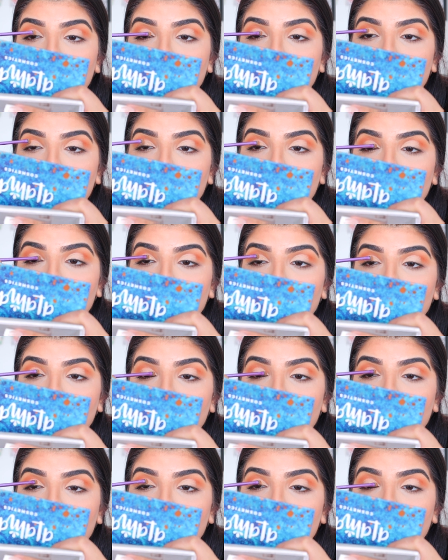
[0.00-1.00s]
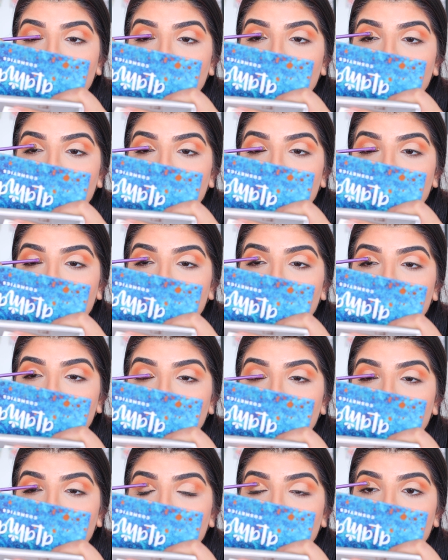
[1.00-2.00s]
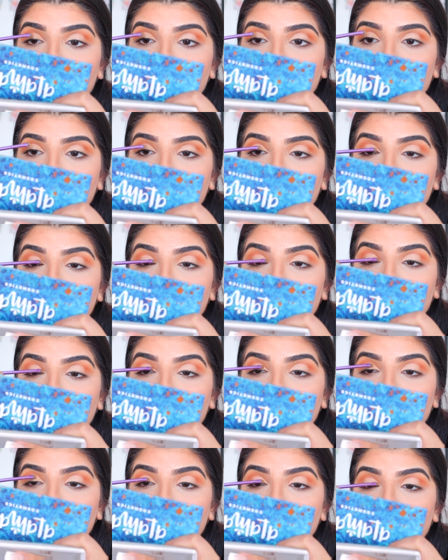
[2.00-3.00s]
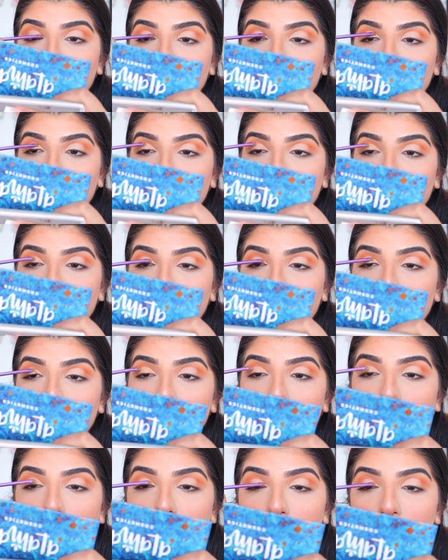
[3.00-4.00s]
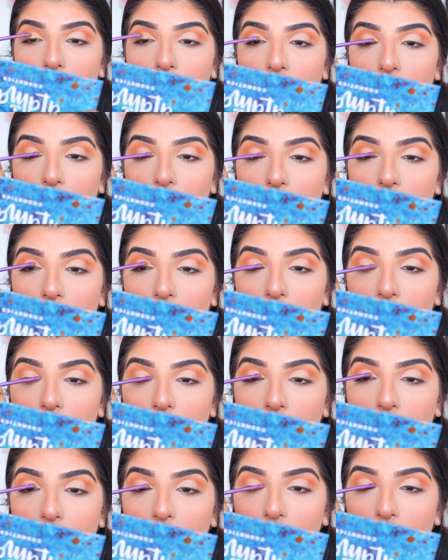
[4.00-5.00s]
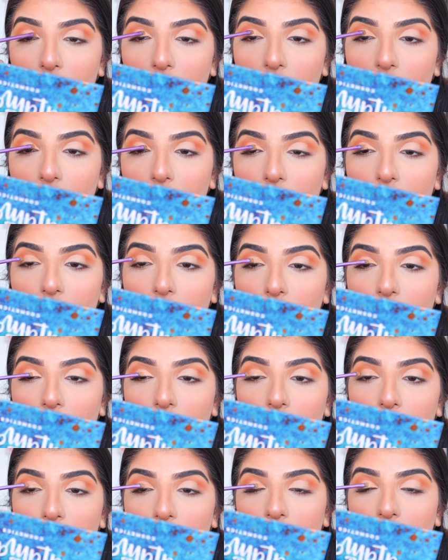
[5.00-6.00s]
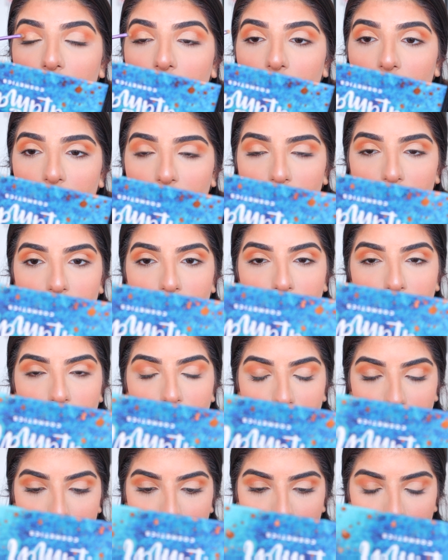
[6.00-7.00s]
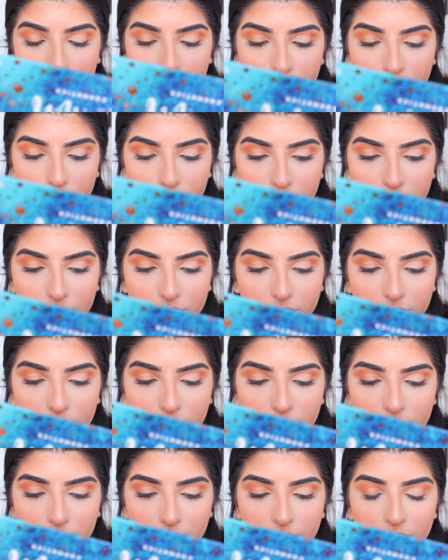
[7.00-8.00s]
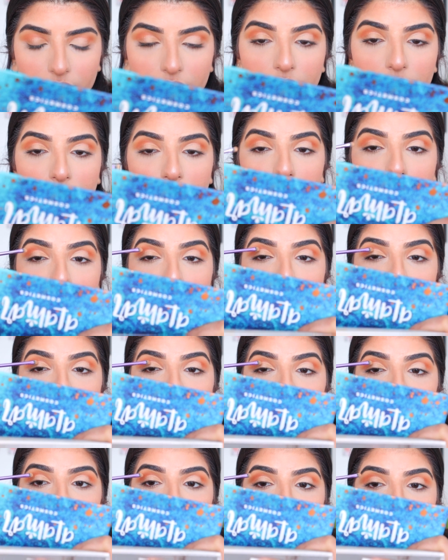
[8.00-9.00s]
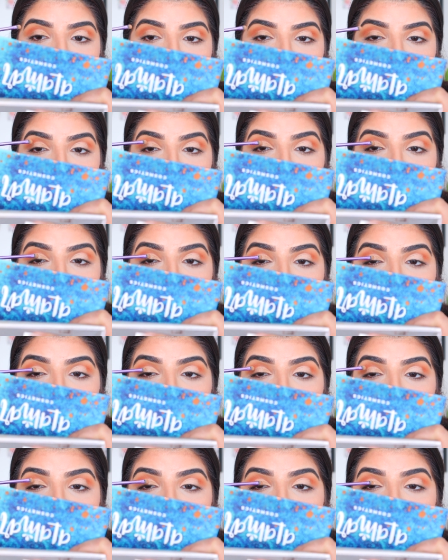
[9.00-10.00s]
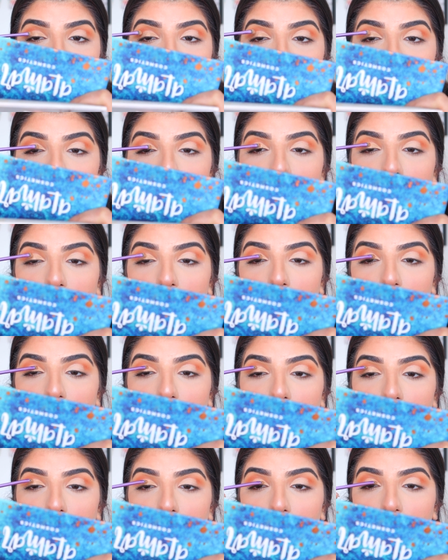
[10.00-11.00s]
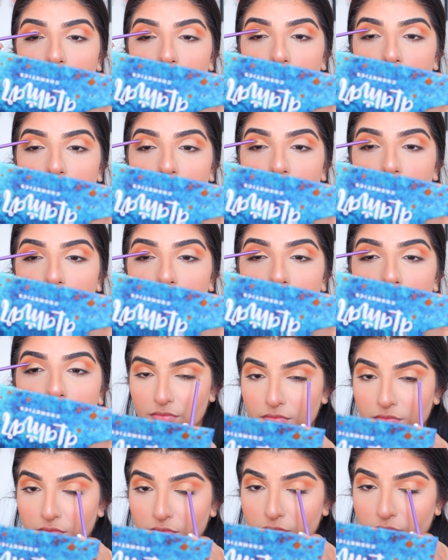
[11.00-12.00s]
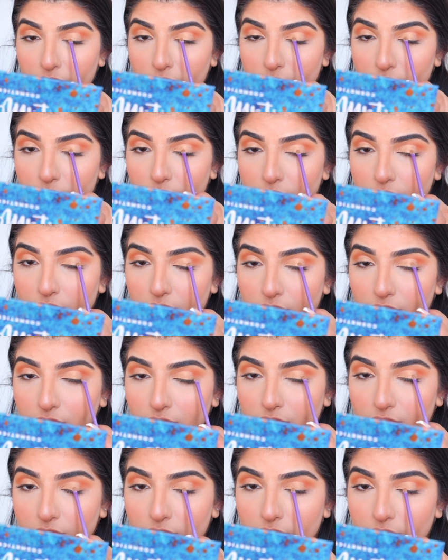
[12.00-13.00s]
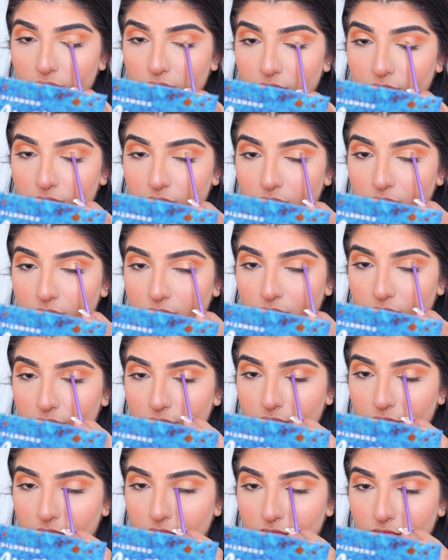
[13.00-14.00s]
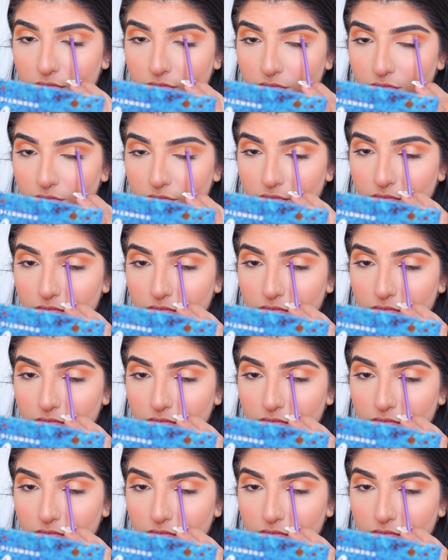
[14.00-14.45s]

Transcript: this copper shade and I'm going to, it's like a little gold and copper at the same time, and I'm putting that right where my crease was. And it looks so pretty, at least for me, because honestly I did not think I was capable of doing this, but I think I did pretty